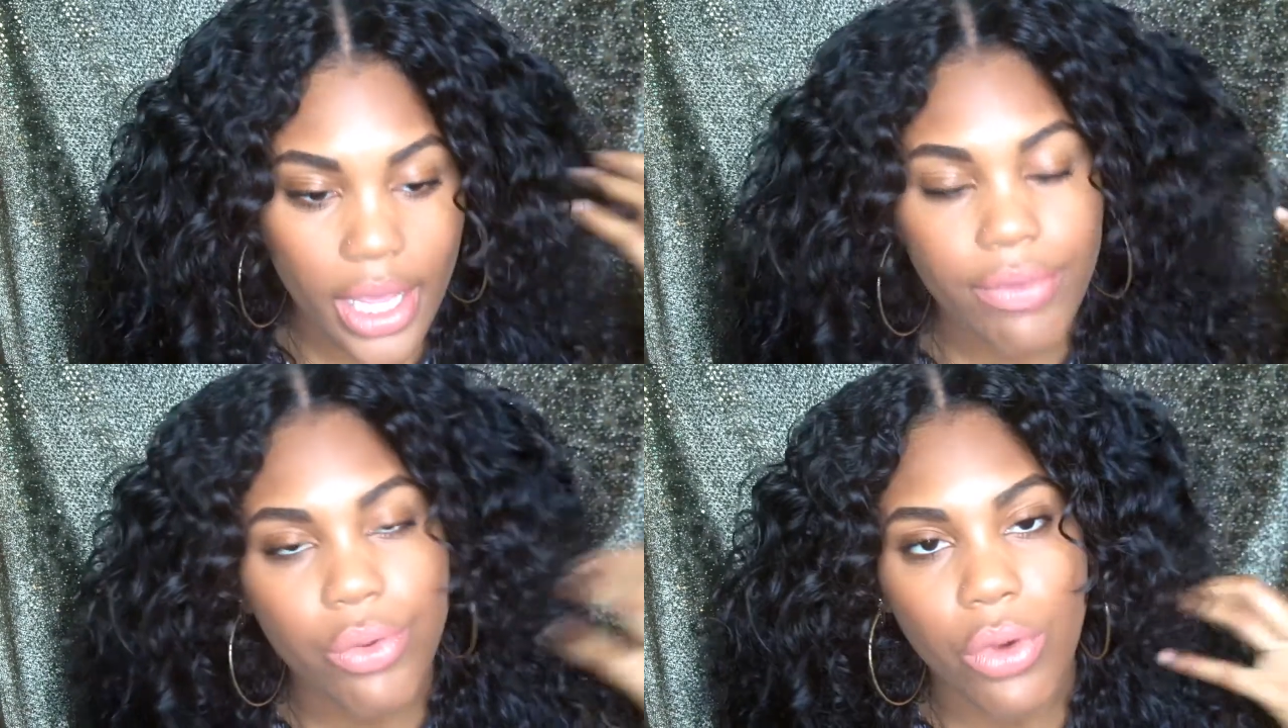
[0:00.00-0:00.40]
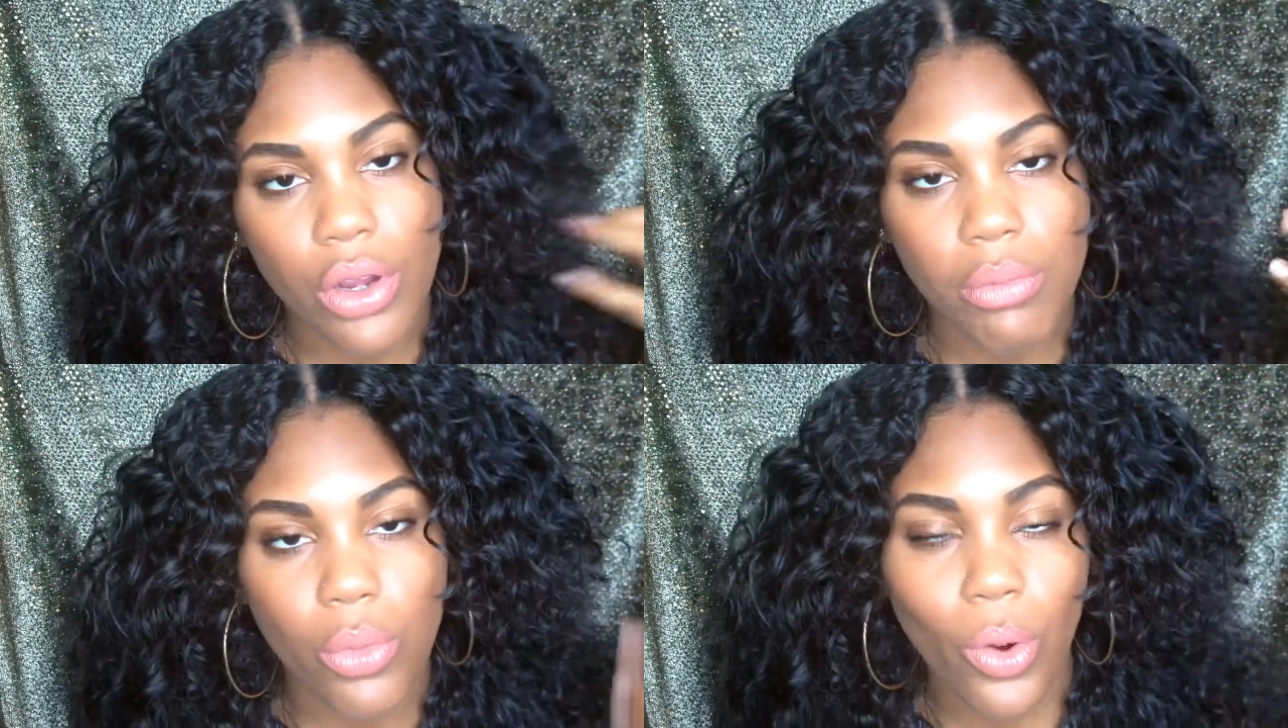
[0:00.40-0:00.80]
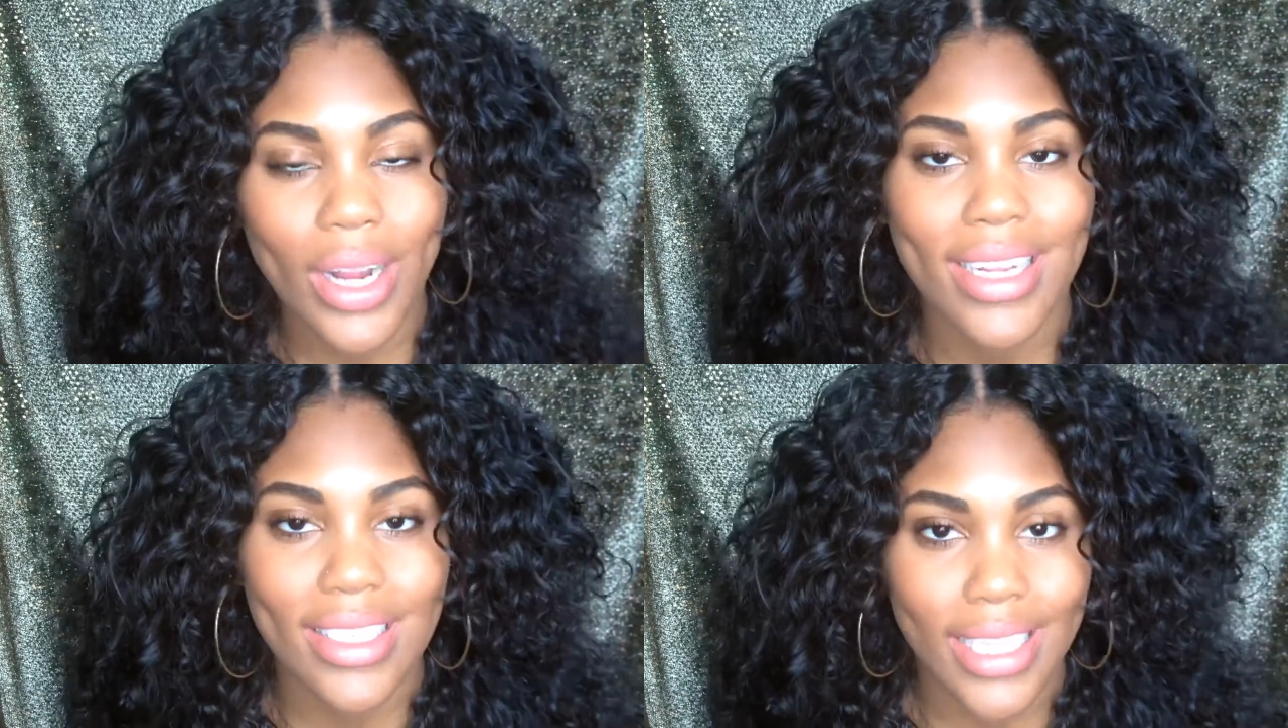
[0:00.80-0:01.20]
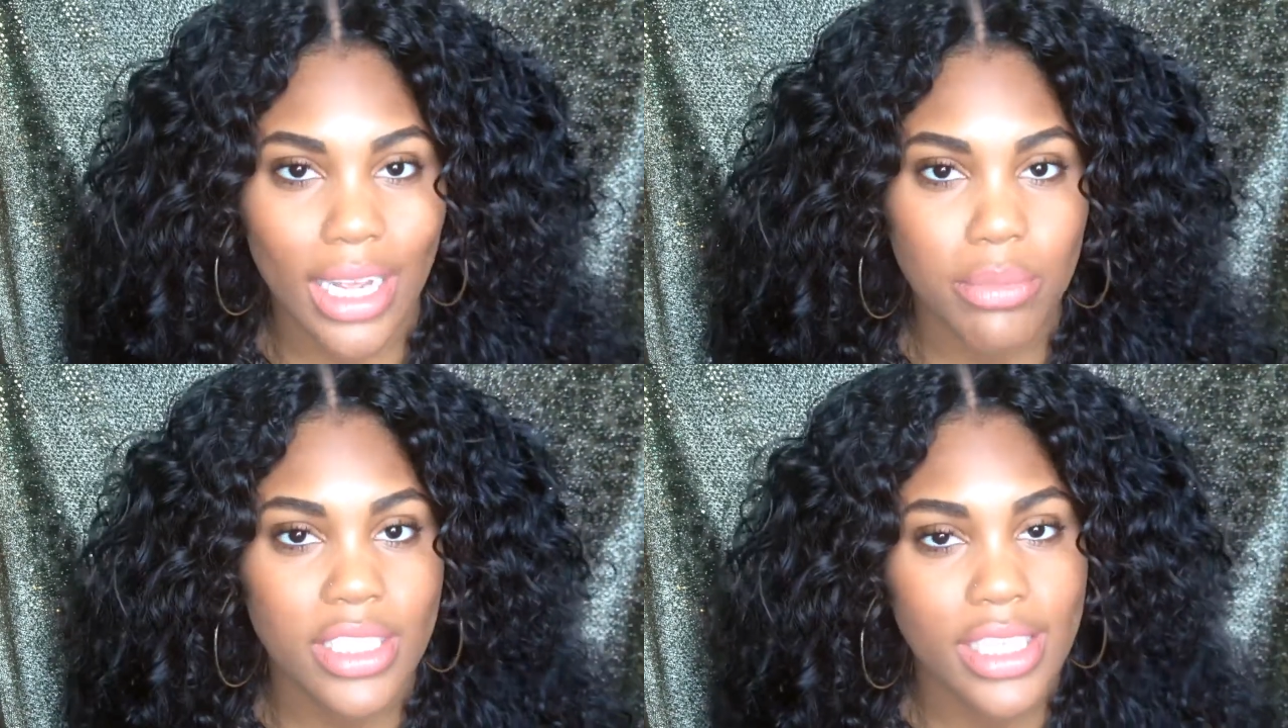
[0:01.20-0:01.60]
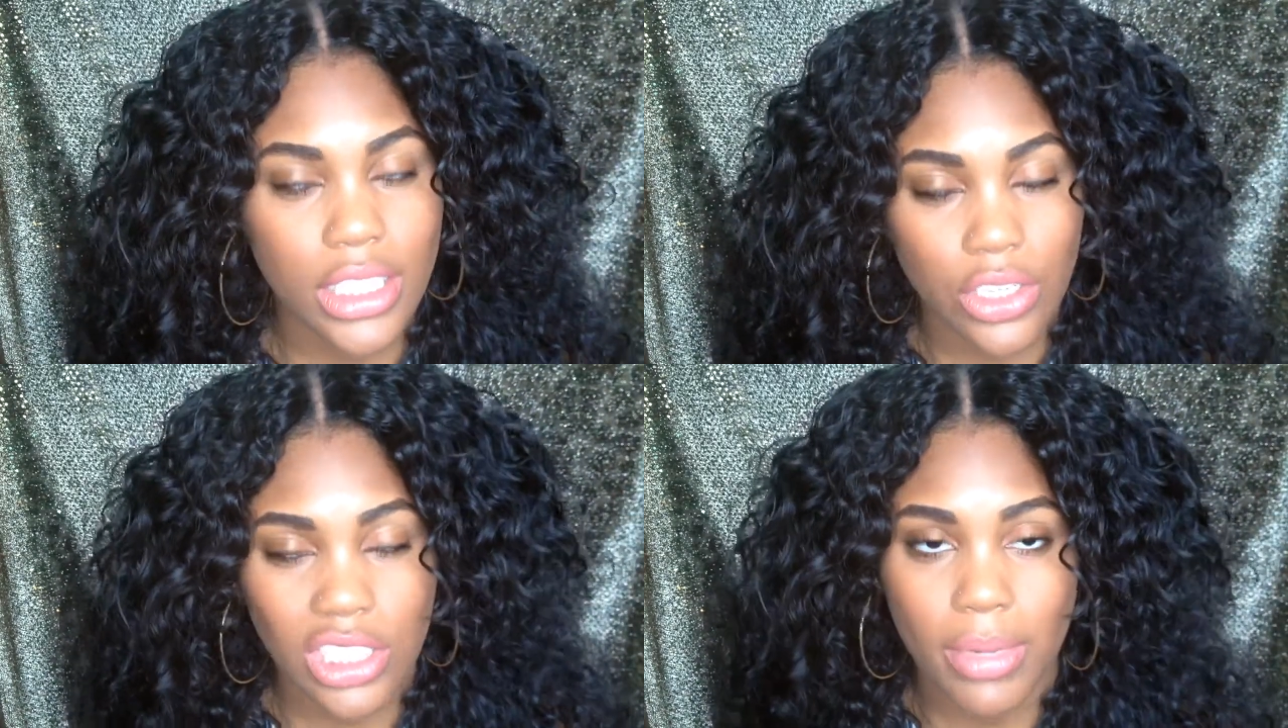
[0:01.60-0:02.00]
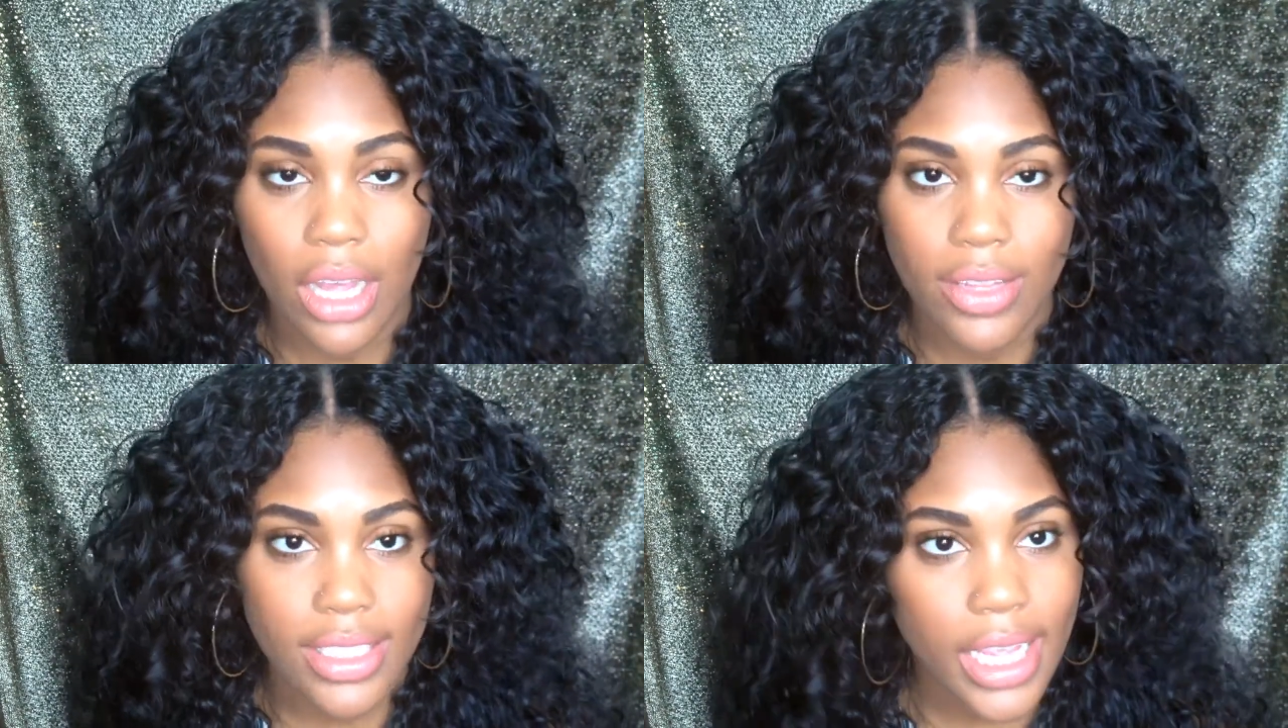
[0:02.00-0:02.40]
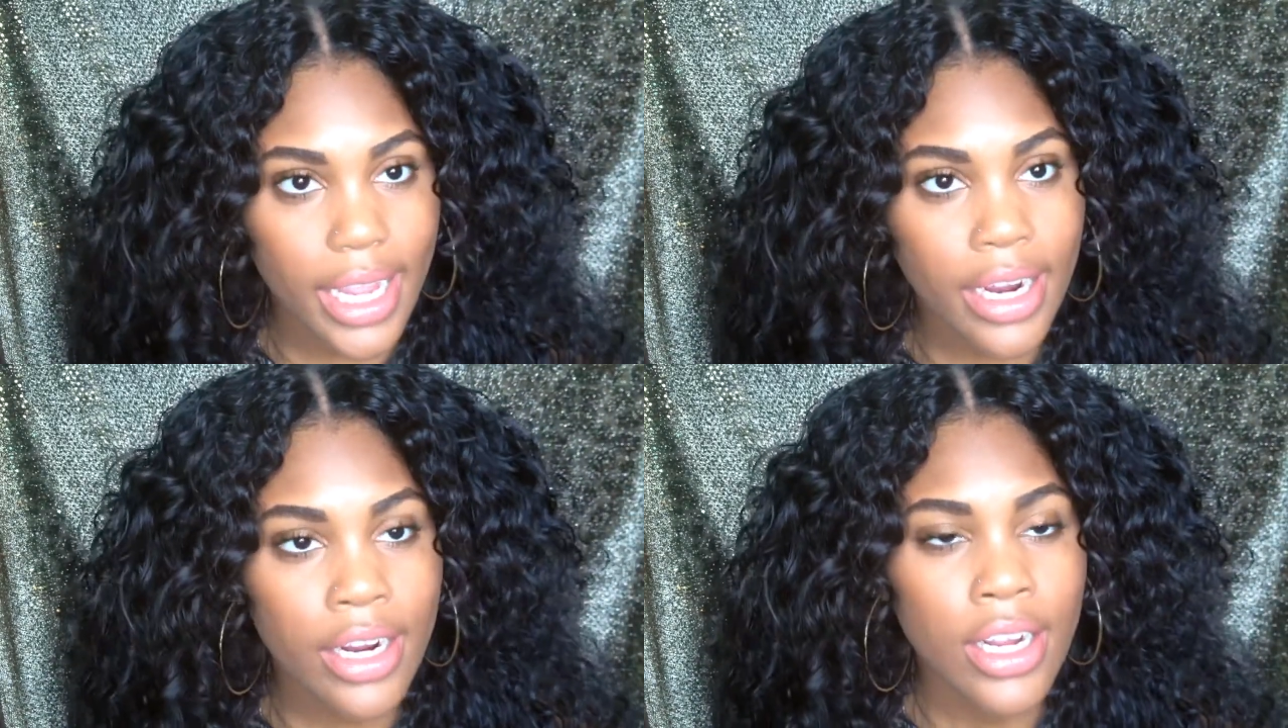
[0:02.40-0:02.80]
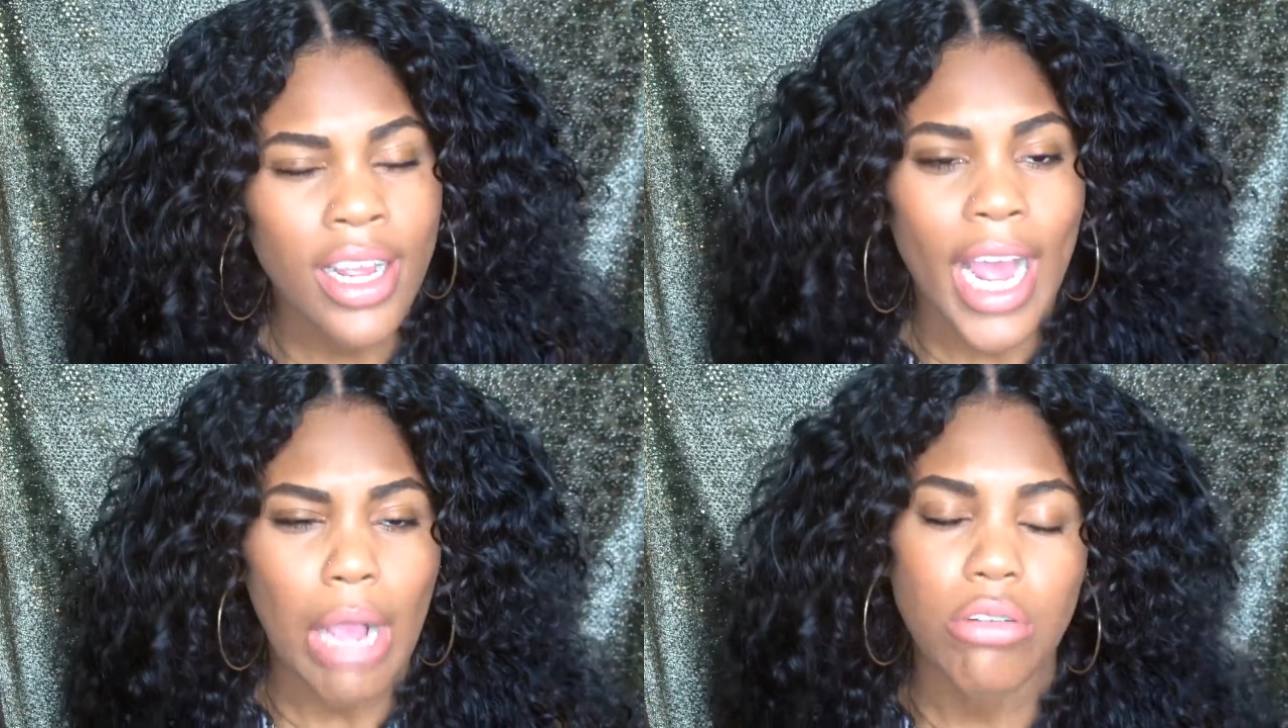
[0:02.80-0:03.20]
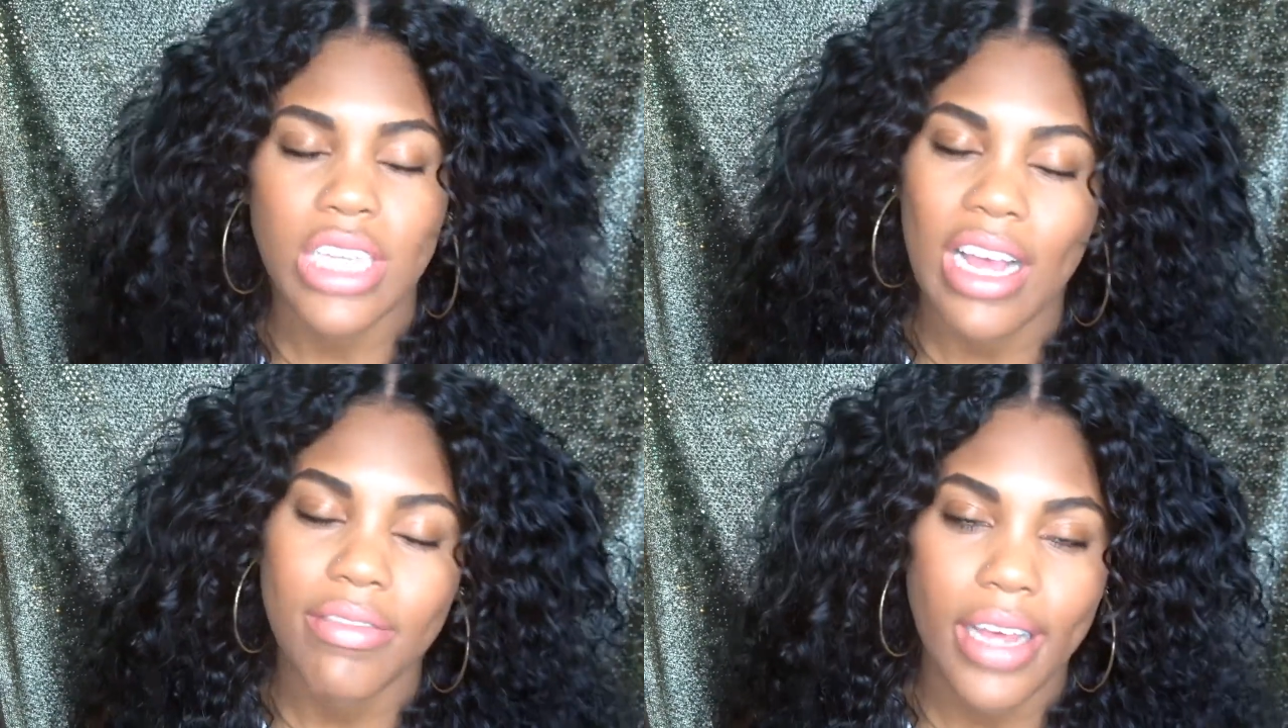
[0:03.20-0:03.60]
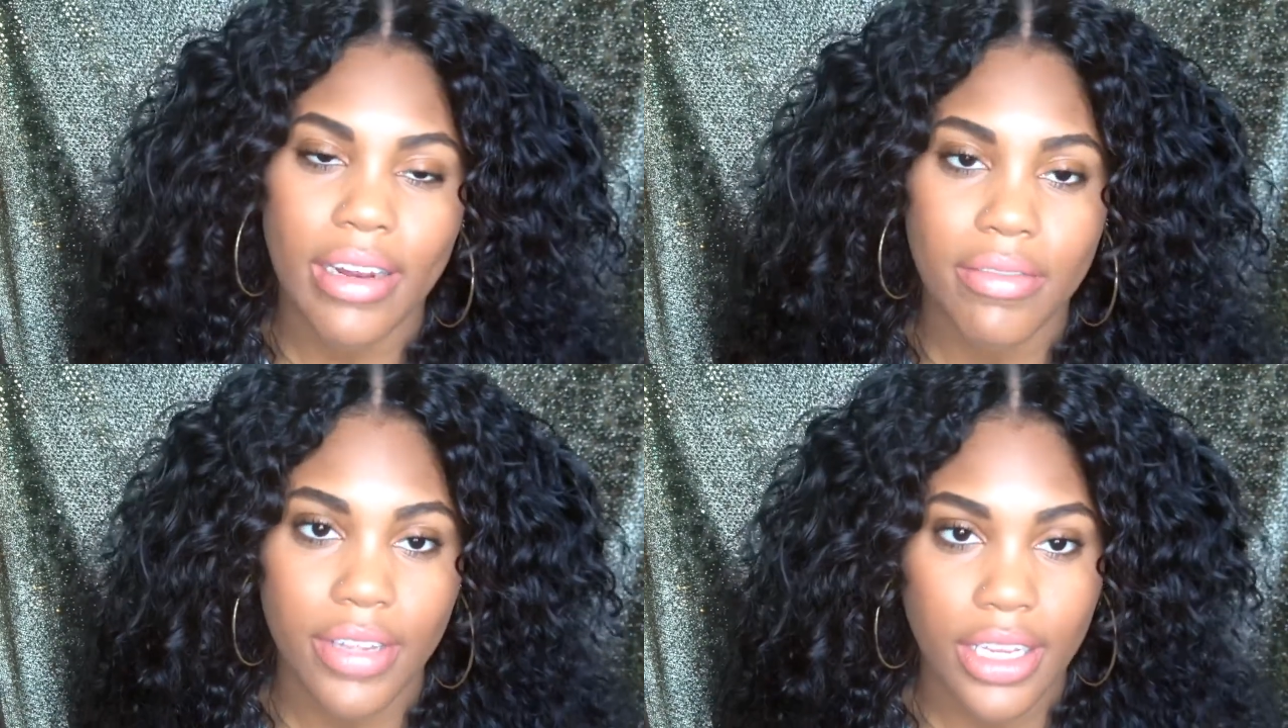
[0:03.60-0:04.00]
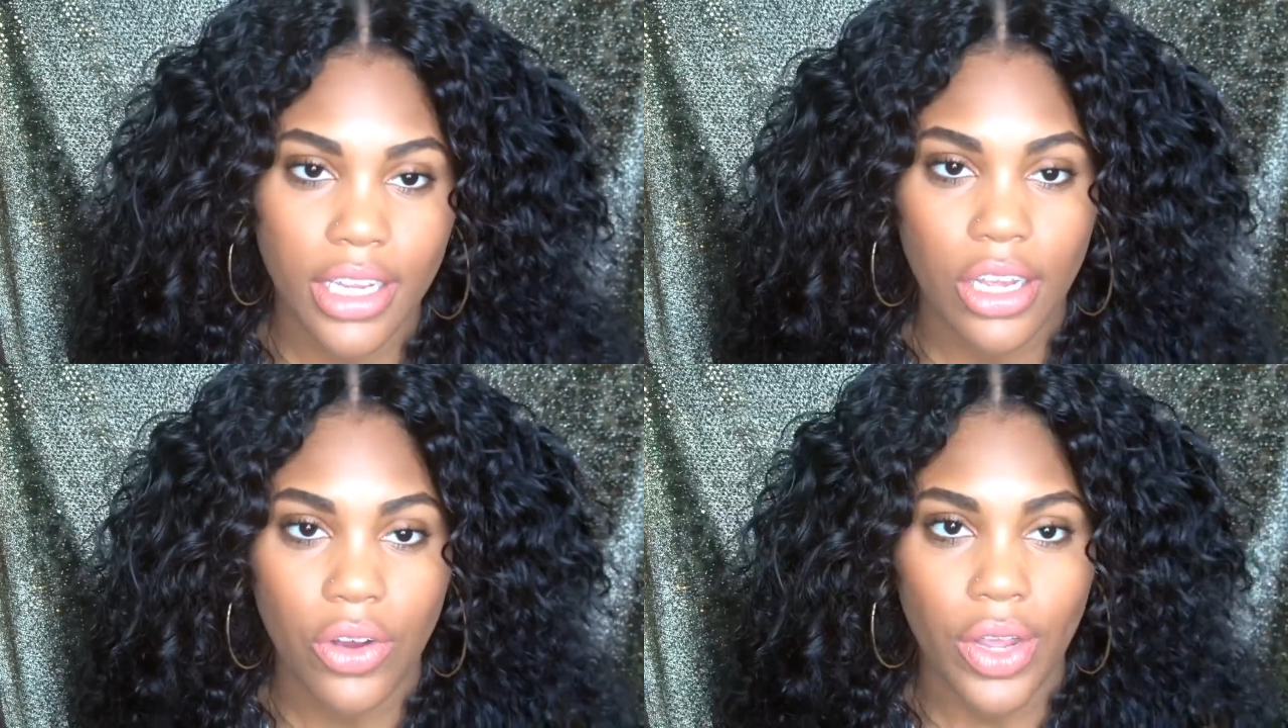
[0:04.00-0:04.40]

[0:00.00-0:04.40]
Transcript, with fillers: If you want more in-depth details about this hair, I will try to find a video